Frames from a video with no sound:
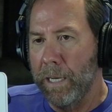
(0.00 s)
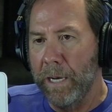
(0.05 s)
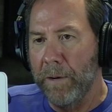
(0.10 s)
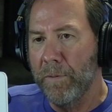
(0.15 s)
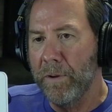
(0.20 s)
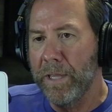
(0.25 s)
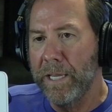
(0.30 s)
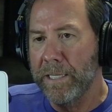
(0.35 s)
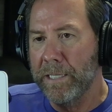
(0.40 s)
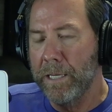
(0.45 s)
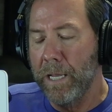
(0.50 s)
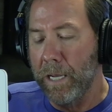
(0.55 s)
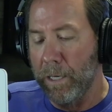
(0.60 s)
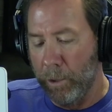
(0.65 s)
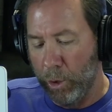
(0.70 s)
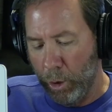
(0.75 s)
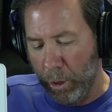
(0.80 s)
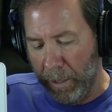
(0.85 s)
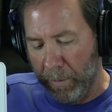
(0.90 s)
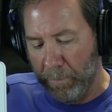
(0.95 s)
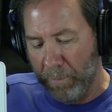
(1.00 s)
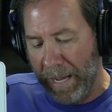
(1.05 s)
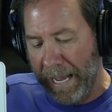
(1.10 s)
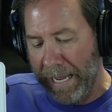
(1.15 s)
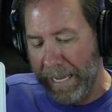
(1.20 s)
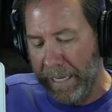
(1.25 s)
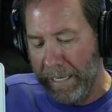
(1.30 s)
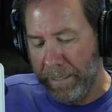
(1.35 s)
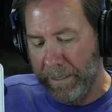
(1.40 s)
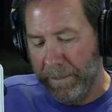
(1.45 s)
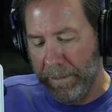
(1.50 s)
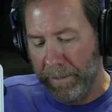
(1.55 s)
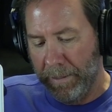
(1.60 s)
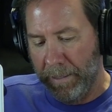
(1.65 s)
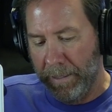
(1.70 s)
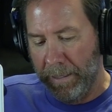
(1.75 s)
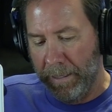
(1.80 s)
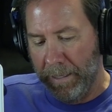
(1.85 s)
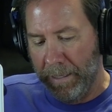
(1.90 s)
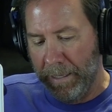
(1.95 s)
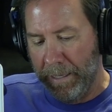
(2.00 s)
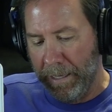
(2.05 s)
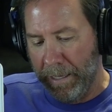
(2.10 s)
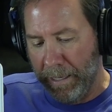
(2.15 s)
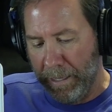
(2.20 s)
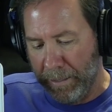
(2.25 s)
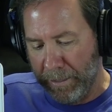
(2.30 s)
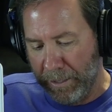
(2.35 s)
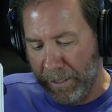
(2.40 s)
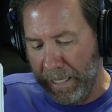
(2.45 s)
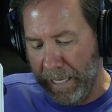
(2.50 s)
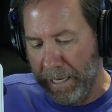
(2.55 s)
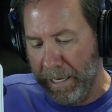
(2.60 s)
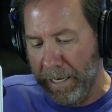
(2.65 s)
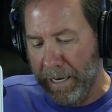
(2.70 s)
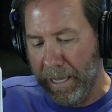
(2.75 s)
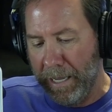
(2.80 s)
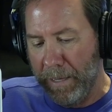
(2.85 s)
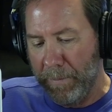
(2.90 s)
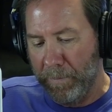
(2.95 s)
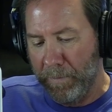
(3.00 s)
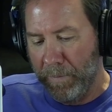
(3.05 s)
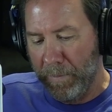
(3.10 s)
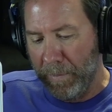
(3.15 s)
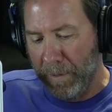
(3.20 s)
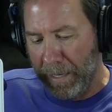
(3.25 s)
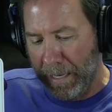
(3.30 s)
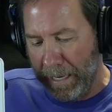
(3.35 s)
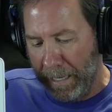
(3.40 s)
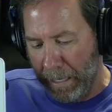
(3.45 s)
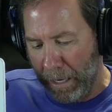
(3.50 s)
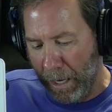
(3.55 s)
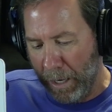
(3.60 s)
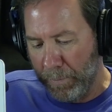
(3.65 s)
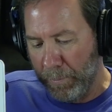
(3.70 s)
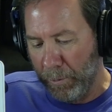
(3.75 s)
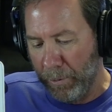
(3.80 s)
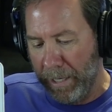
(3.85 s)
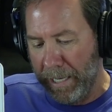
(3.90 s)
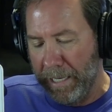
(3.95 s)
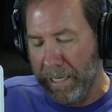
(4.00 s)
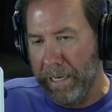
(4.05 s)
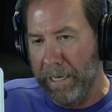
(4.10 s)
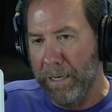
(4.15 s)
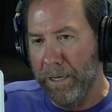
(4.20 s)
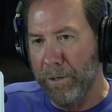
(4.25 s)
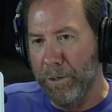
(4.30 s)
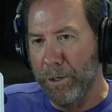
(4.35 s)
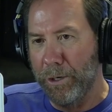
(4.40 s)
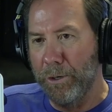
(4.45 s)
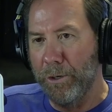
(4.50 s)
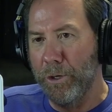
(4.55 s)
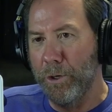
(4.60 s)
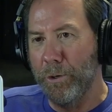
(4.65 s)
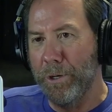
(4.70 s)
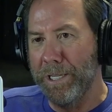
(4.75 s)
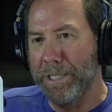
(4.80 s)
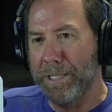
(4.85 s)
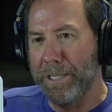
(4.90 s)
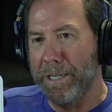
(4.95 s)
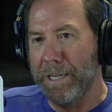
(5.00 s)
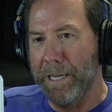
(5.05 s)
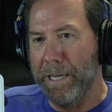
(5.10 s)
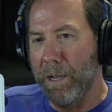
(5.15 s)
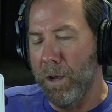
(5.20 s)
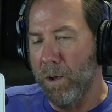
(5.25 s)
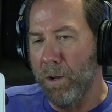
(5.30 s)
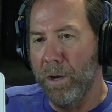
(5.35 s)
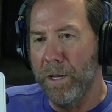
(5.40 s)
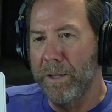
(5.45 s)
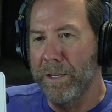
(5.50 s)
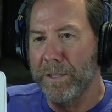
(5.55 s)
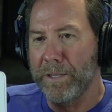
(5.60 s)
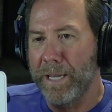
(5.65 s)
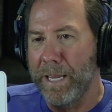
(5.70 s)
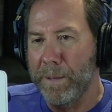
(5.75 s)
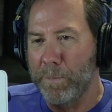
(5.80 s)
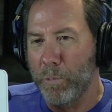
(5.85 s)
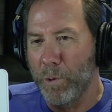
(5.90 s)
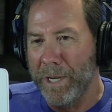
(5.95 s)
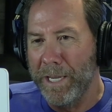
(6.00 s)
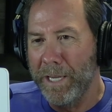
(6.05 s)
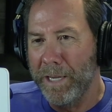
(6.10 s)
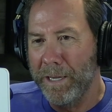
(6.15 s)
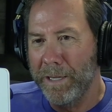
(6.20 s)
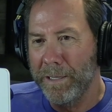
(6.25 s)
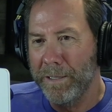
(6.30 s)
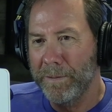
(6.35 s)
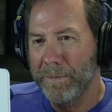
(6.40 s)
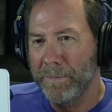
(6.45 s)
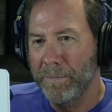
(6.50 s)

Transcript: And everything's done. You can buy it, set it up, and operate it under your new entity all in the same week.